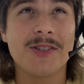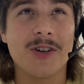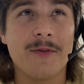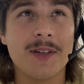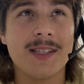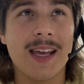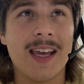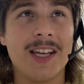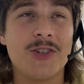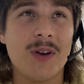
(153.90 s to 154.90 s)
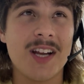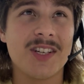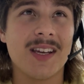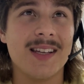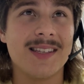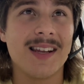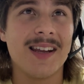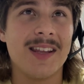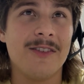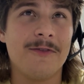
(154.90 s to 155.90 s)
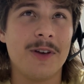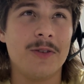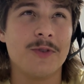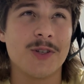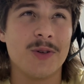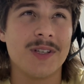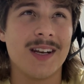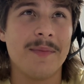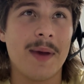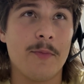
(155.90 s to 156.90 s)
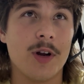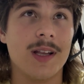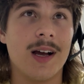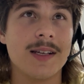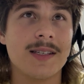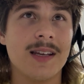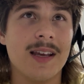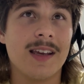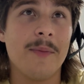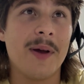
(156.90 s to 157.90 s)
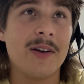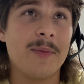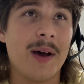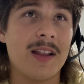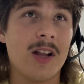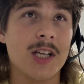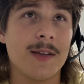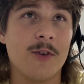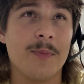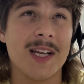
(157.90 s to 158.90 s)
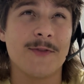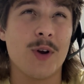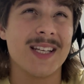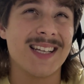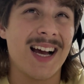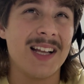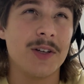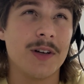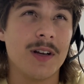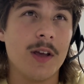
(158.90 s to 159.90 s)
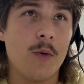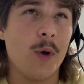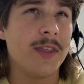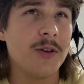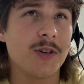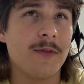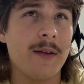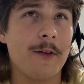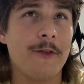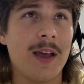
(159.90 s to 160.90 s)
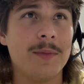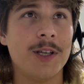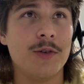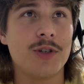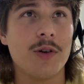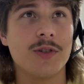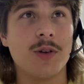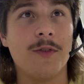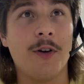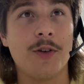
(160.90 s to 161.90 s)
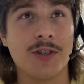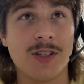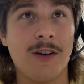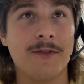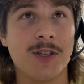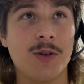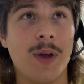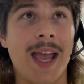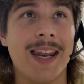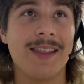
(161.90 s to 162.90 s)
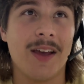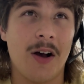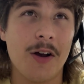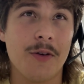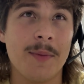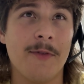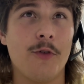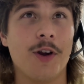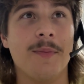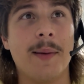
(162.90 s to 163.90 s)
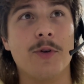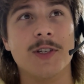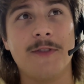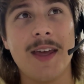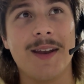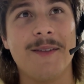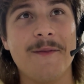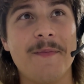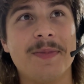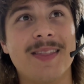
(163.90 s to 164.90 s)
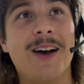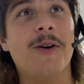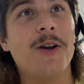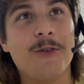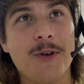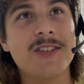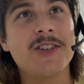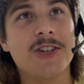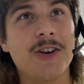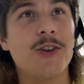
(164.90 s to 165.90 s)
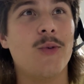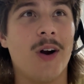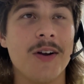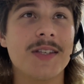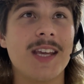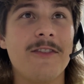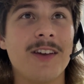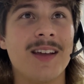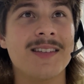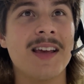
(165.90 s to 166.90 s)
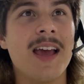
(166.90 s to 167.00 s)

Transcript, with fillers: service, a tragic incident in the field resulted in memory loss, compounded by the loss of your best friend, Tyler. With no surviving family, you chose to devote yourself to aiding the hungry before your memories faded. Now, rest assured you are in safe hands,